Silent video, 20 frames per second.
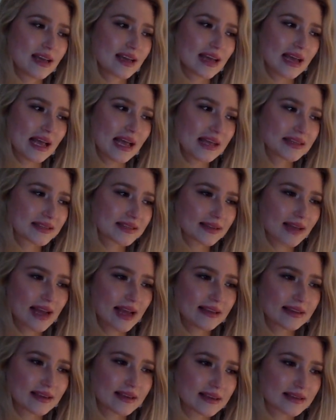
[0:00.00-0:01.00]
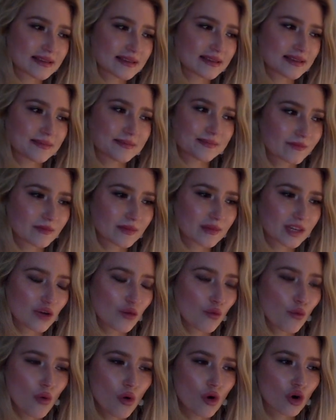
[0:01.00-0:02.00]
It's like this
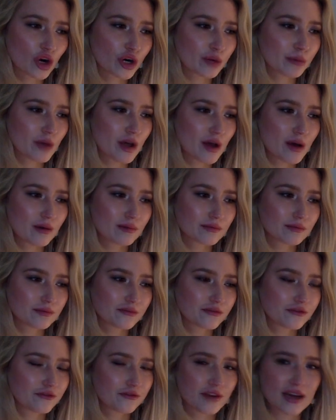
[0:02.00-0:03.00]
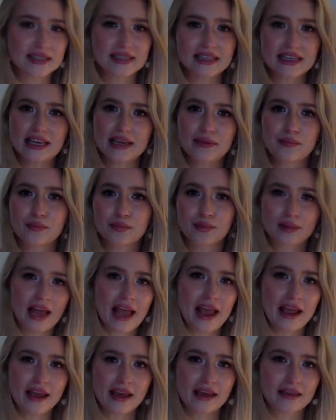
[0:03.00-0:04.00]
warm, fuzzy
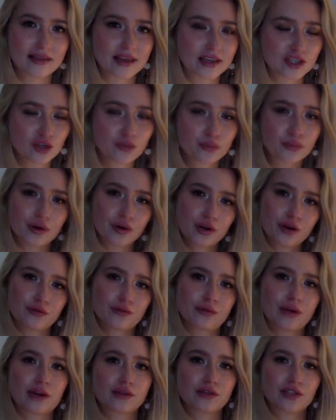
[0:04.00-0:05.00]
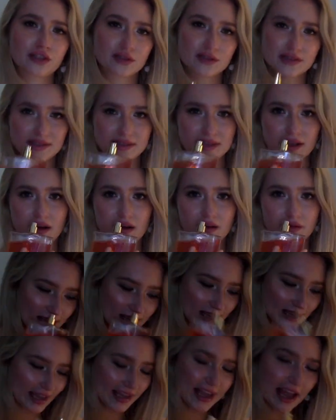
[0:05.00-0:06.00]
blanket that you put around yourself.
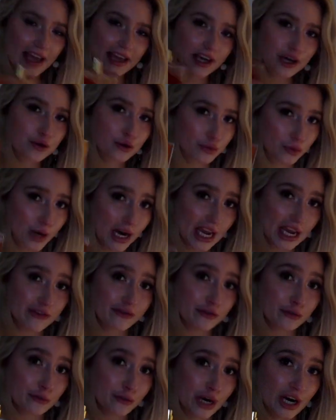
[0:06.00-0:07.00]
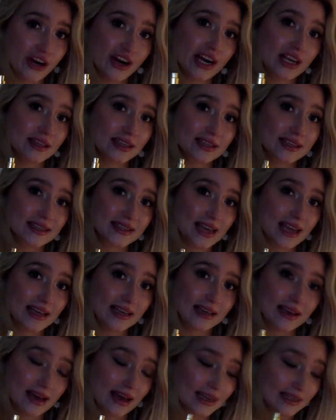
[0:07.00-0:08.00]
Like, I crave wearing this at
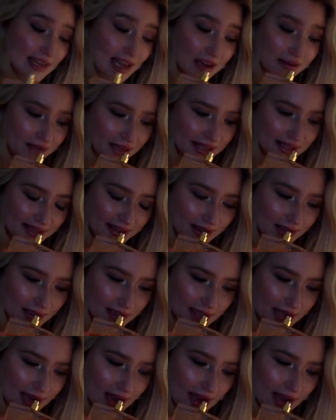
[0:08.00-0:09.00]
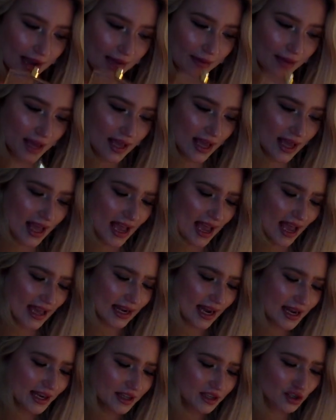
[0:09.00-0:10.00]
night every single time. And
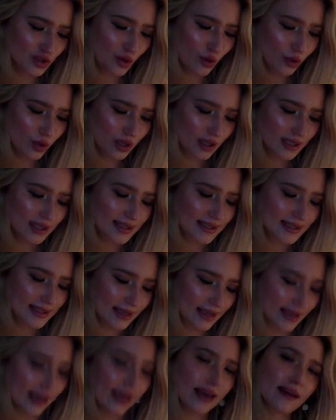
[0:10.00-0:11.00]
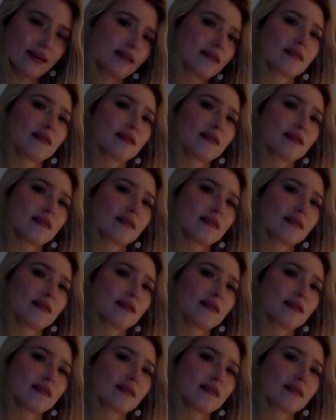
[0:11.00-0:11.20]
I can totally see